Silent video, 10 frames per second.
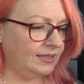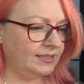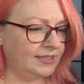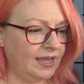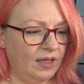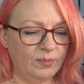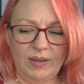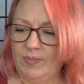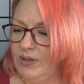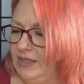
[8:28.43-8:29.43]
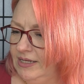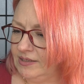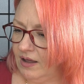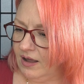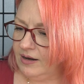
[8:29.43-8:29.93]
to help me put these
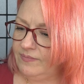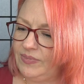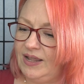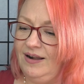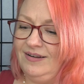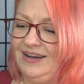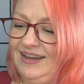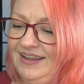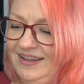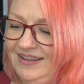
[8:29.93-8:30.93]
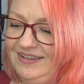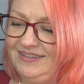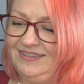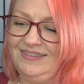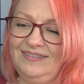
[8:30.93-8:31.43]
on. There it
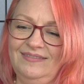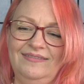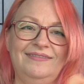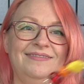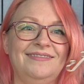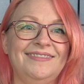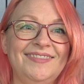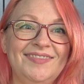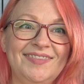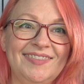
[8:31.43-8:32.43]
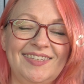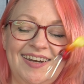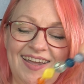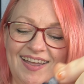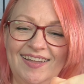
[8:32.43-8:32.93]
is.
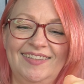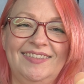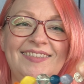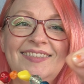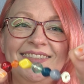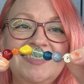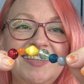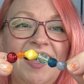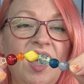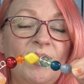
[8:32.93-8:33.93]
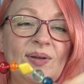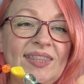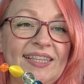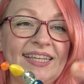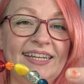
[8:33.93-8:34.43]
Ta-da! I'll put
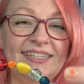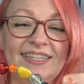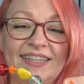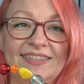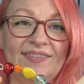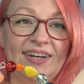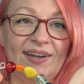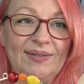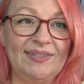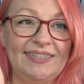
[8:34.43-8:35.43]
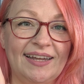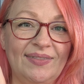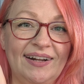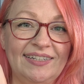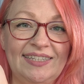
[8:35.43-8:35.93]
the link to this video down
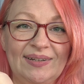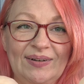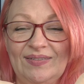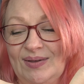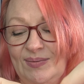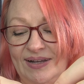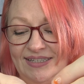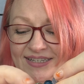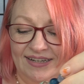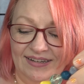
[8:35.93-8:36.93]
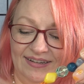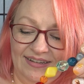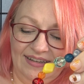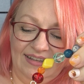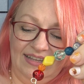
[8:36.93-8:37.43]
there too if you want to
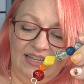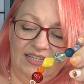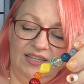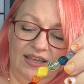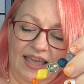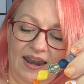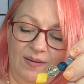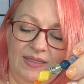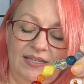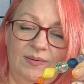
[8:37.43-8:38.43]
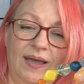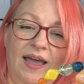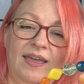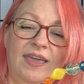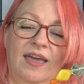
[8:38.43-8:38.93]
look at it. But this way
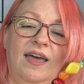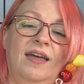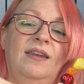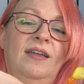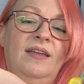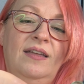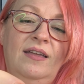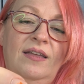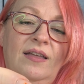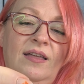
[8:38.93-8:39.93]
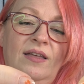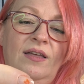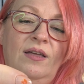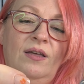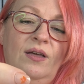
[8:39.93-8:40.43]
I can
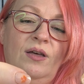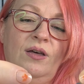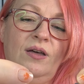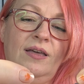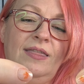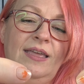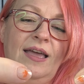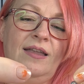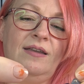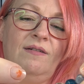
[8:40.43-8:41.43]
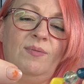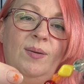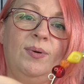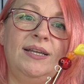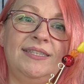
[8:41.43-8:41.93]
hook the end of my
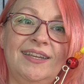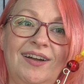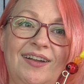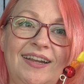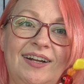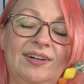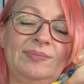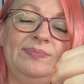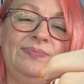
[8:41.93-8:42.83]
bracelet on here